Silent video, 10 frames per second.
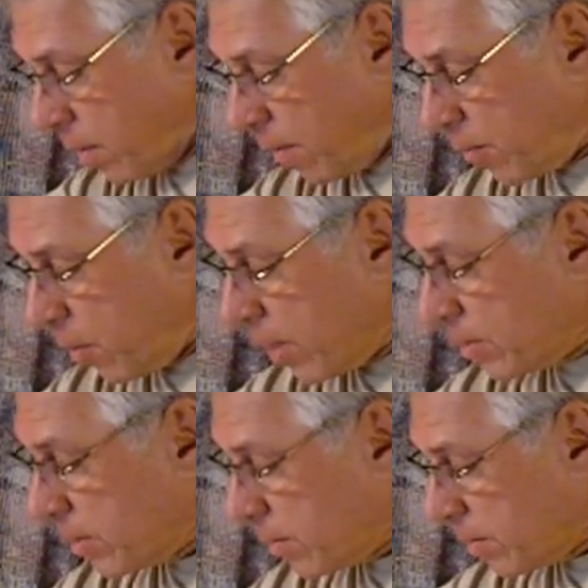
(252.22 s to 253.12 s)
Of
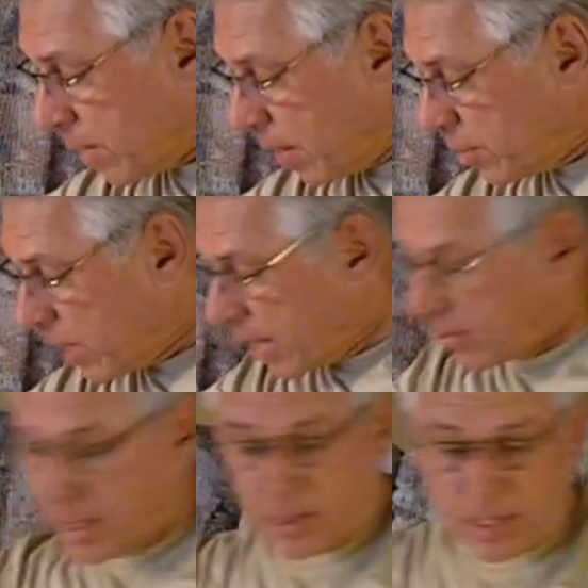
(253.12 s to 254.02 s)
course, I've shot
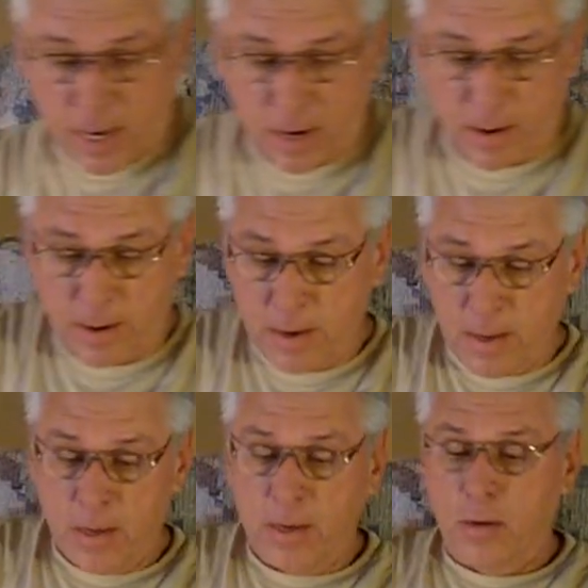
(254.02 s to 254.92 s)
the entire
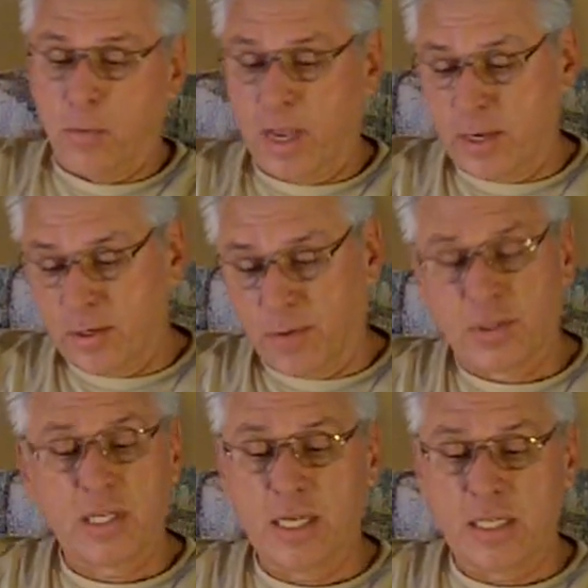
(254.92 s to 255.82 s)
range of
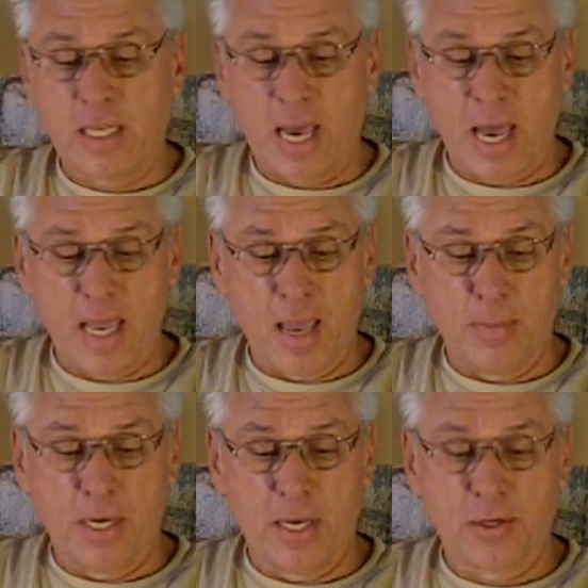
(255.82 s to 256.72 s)
CCI
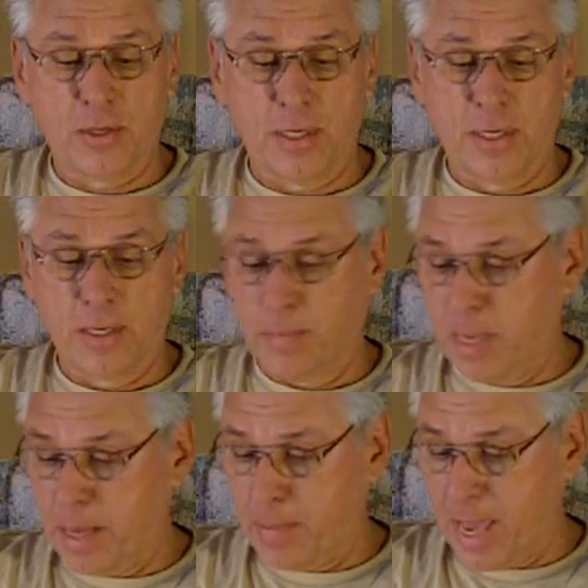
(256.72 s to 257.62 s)
ammunition,
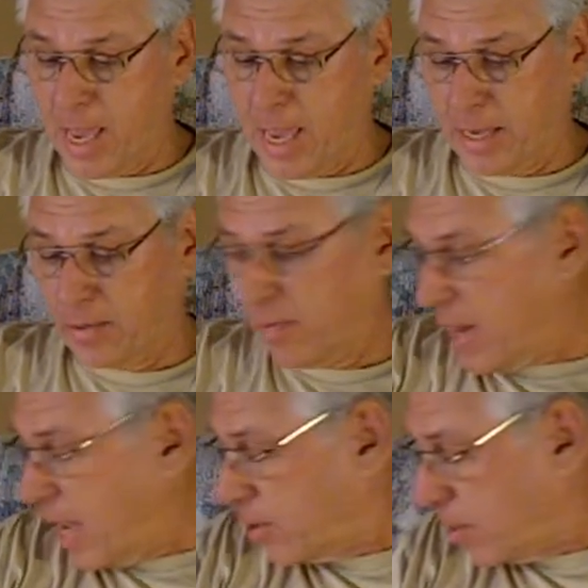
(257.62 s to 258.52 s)
mini mags,
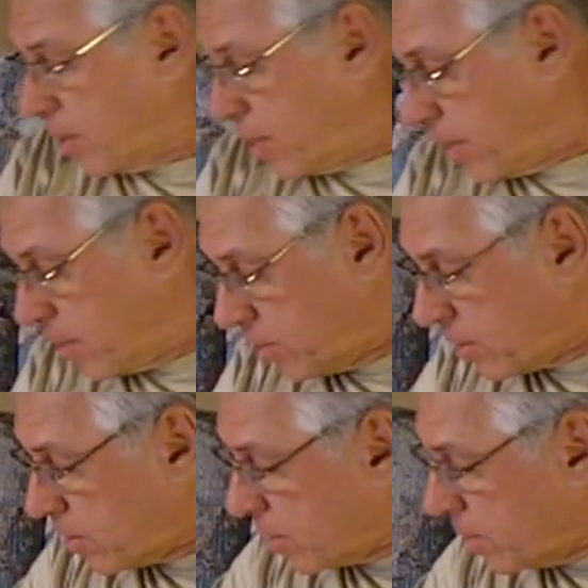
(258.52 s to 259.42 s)

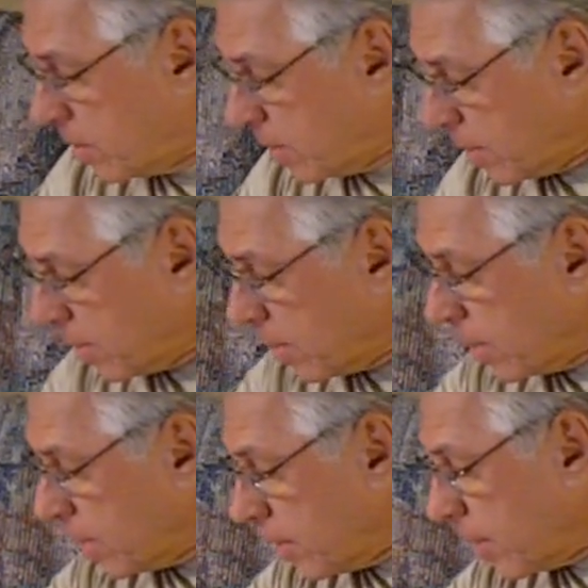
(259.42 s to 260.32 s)
velocitors,
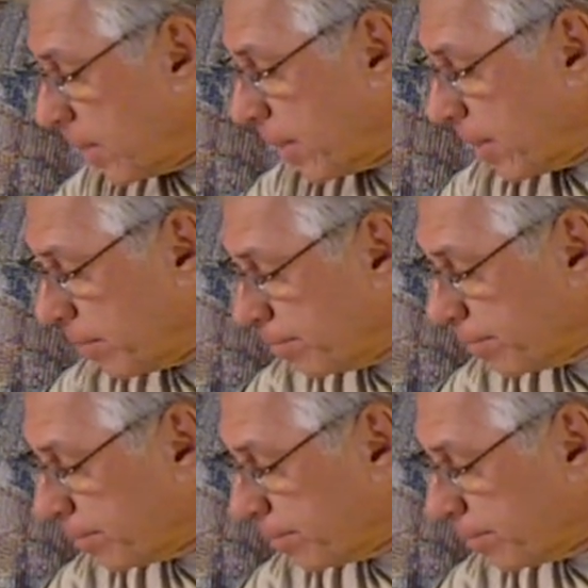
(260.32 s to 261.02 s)
um,